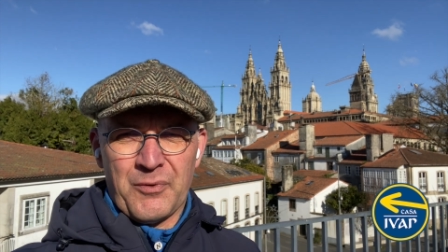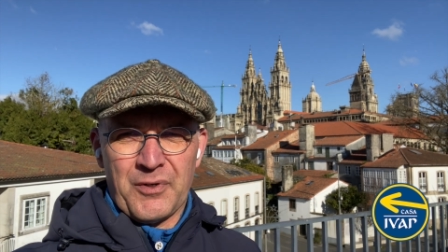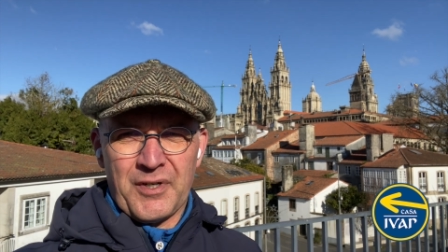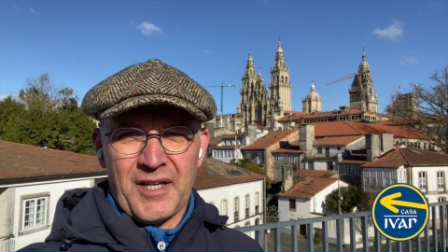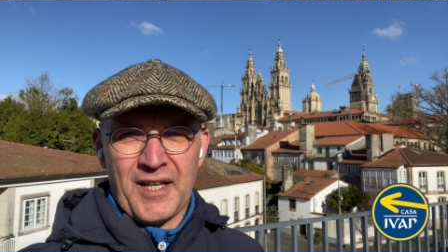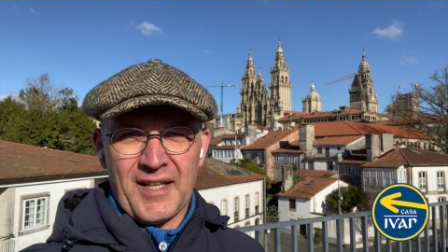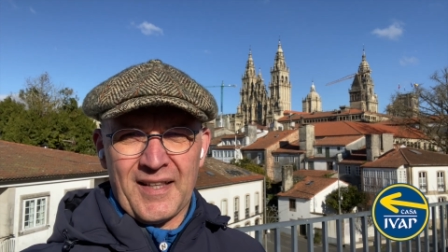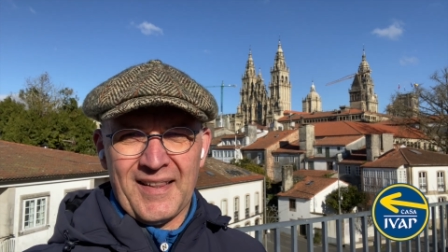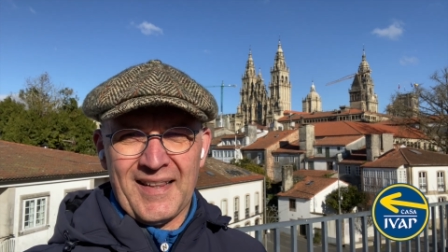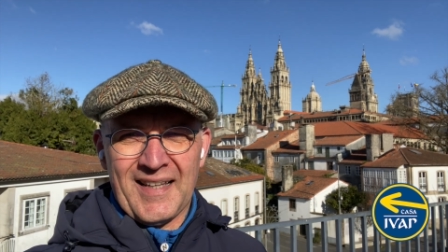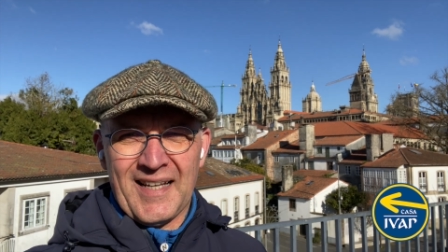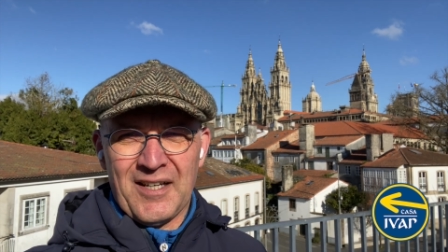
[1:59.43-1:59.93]
We're
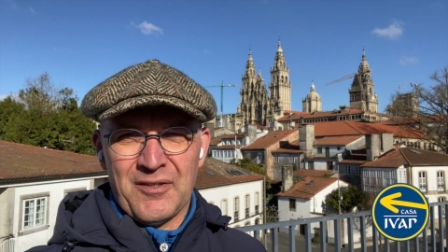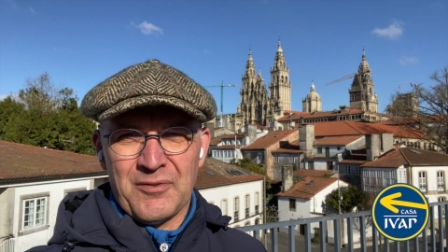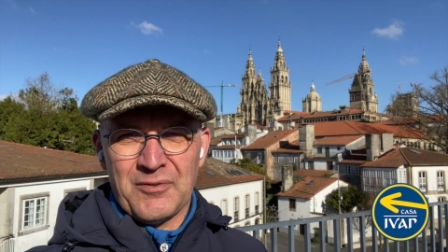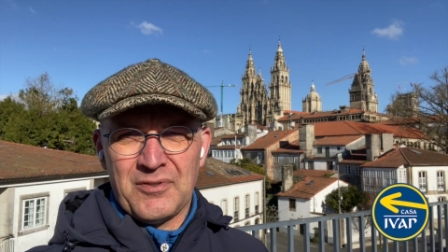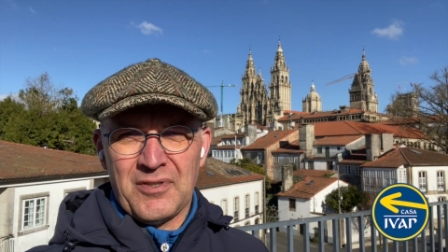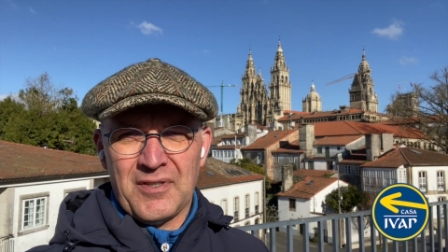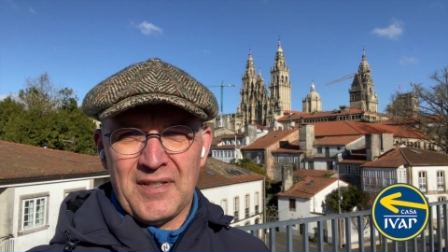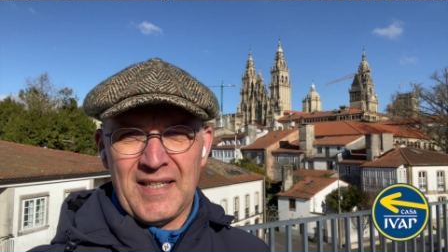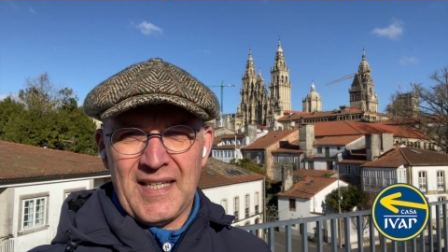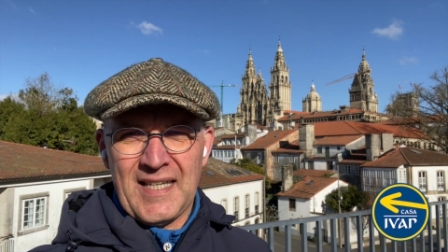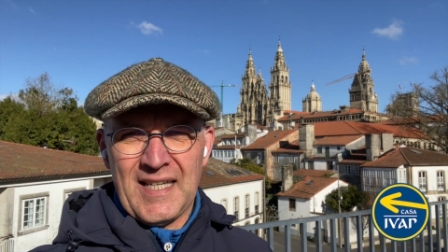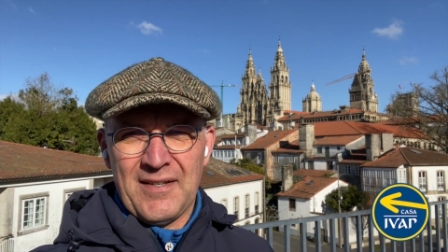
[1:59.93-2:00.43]
not allowed
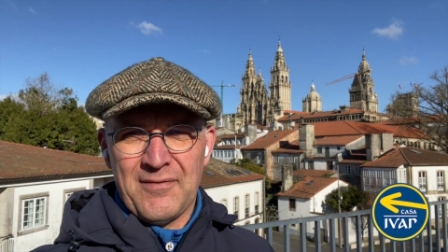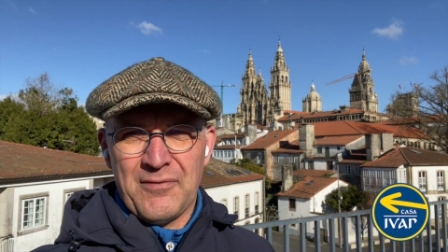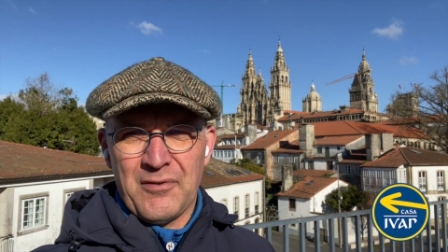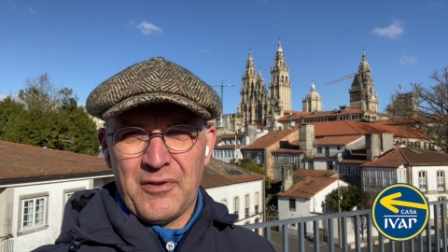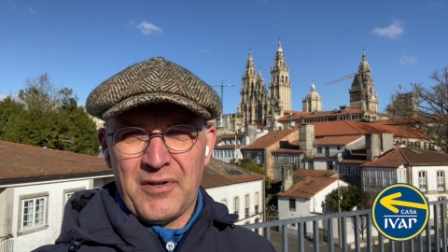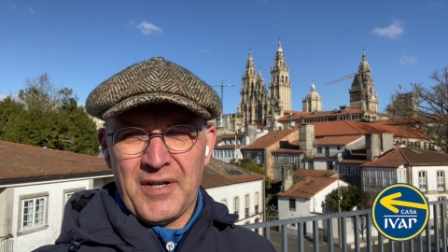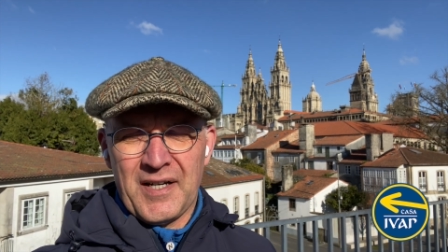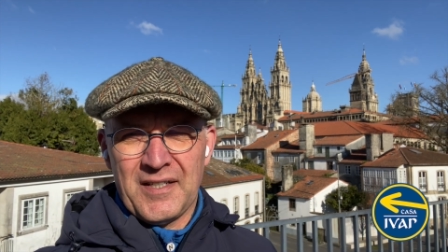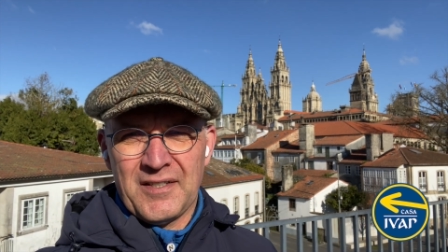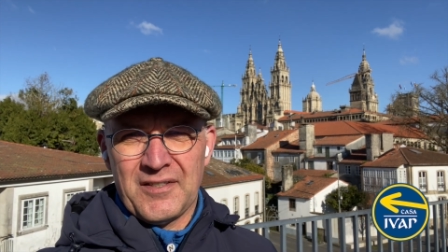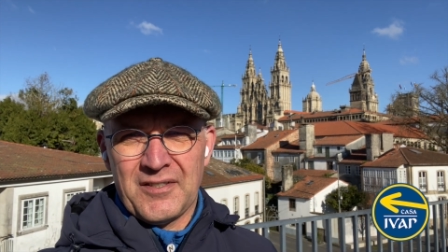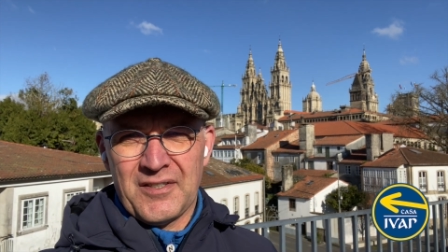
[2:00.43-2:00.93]
to leave
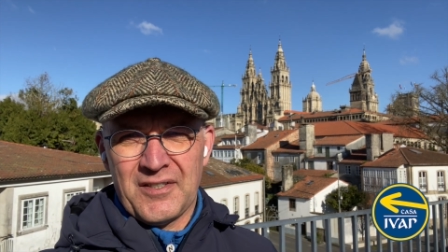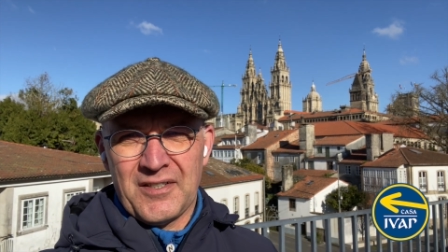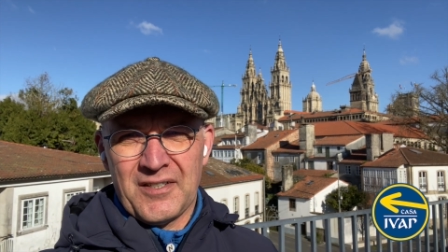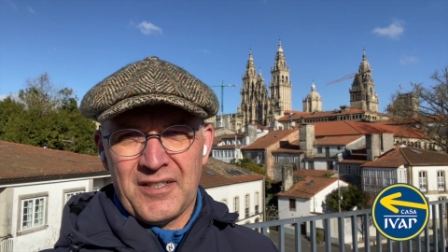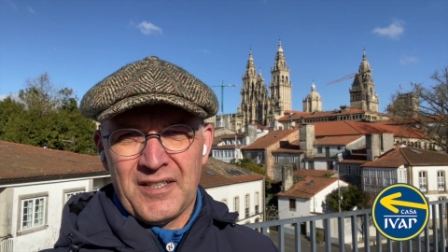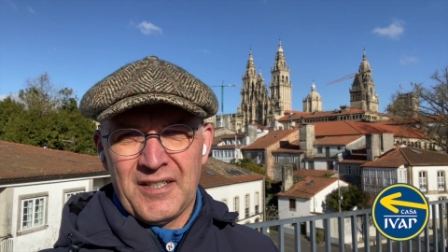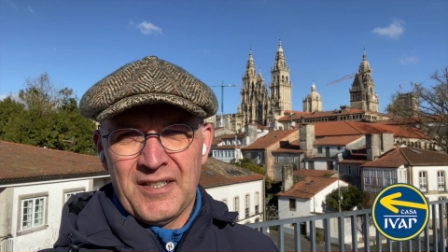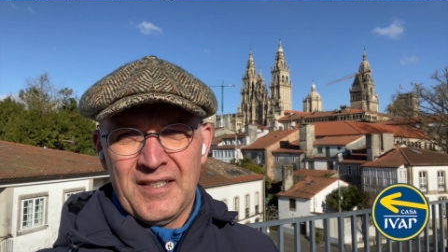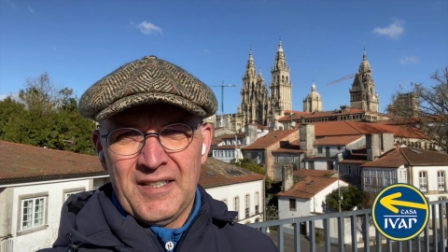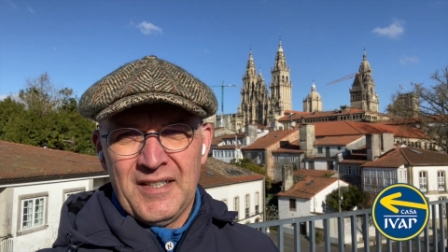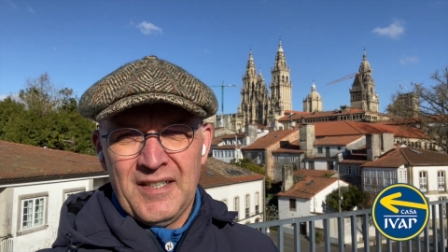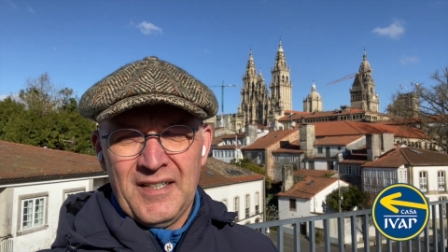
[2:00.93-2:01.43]
or enter
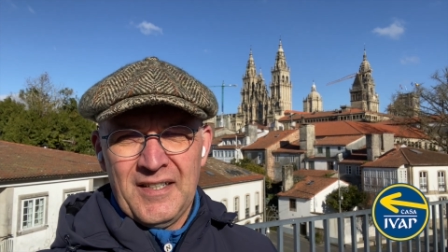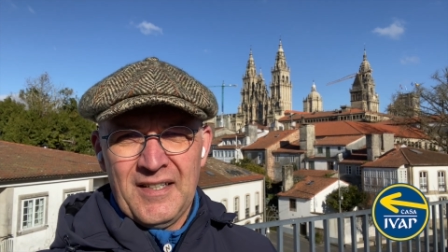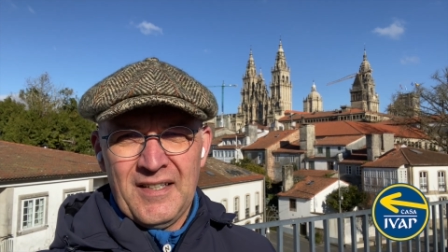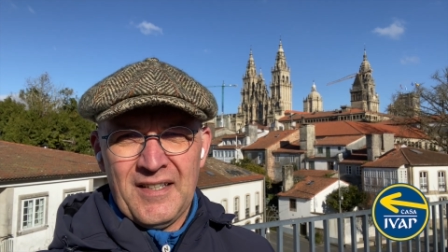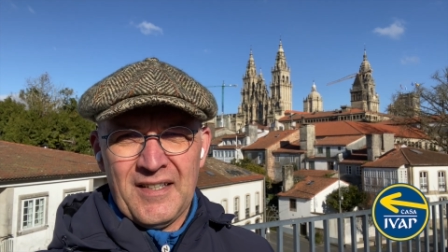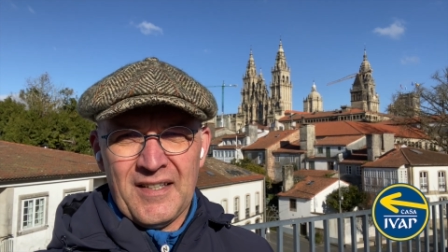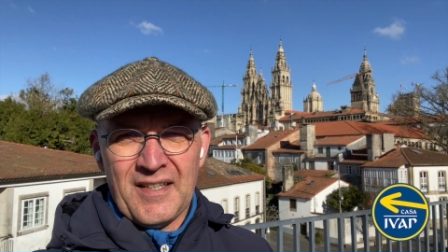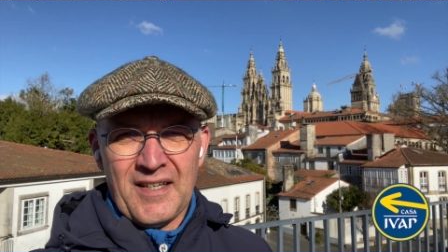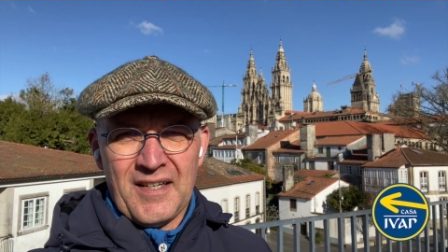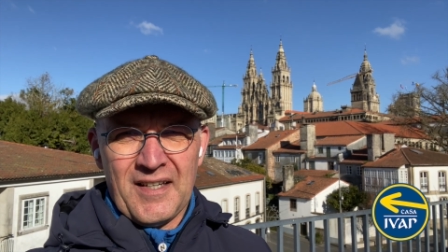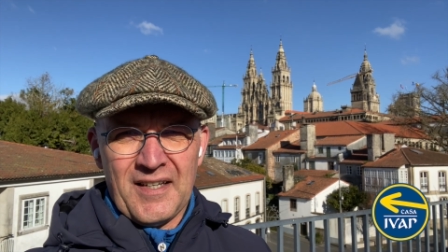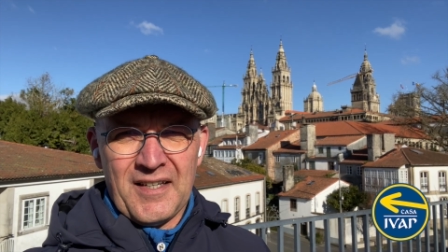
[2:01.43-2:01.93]

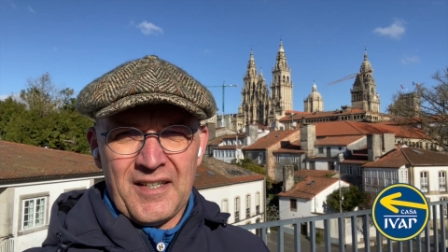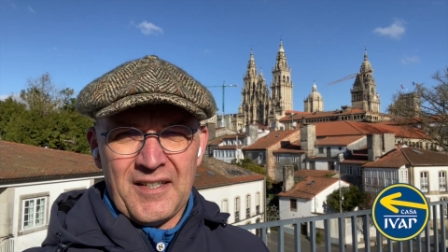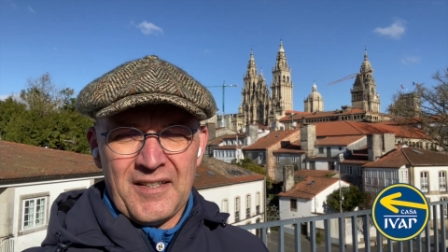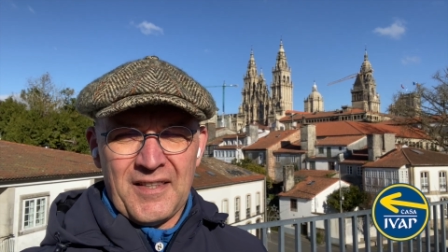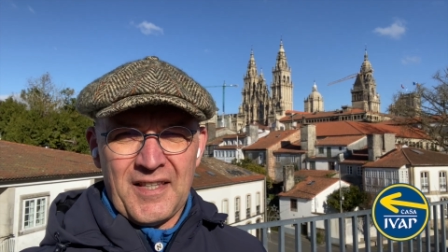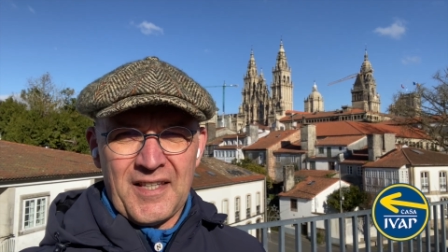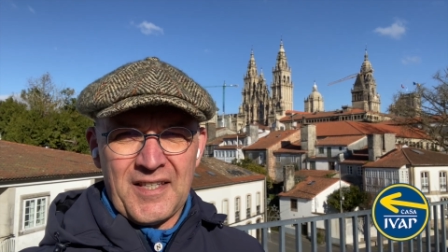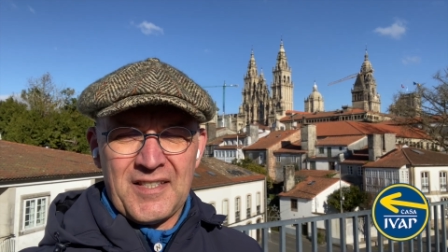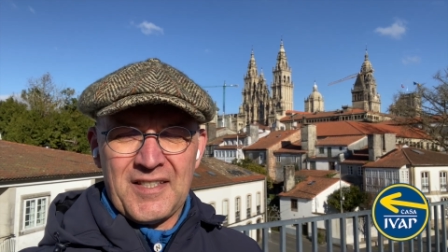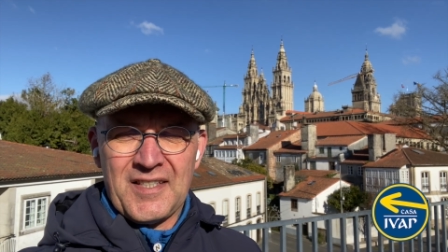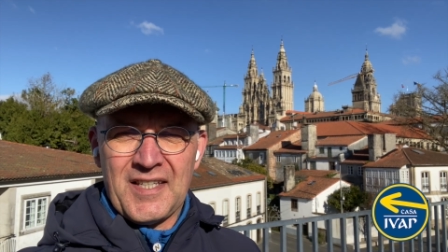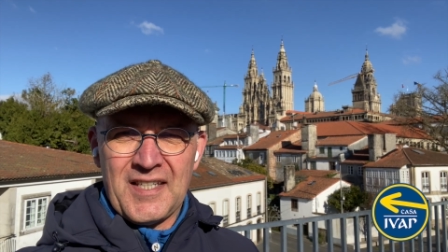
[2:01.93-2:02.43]

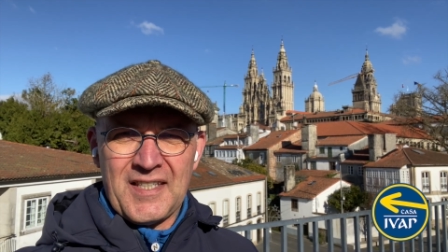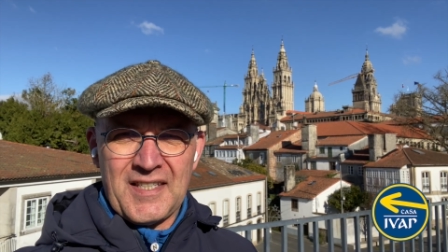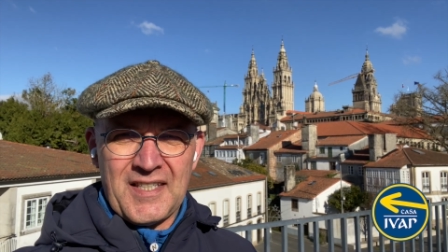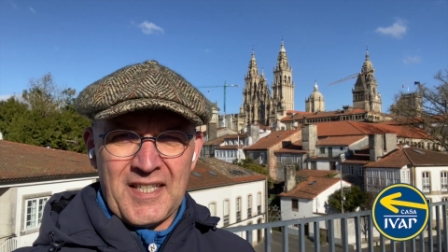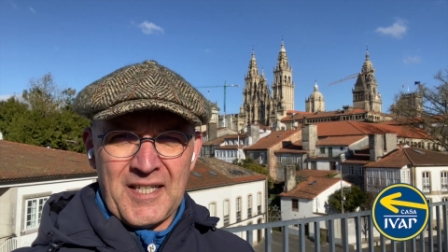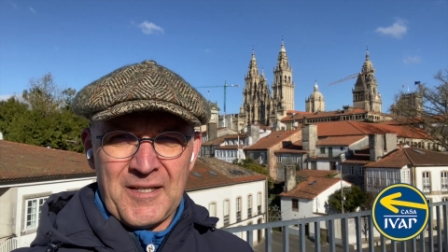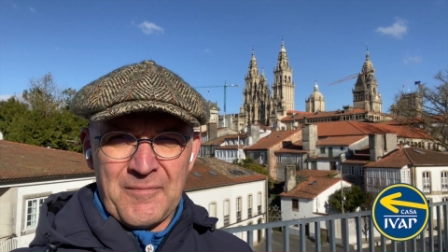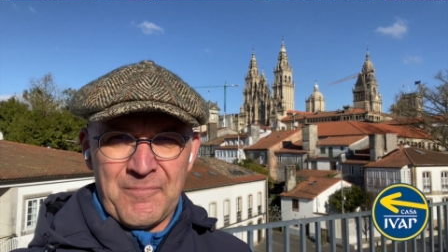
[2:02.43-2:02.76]
the city.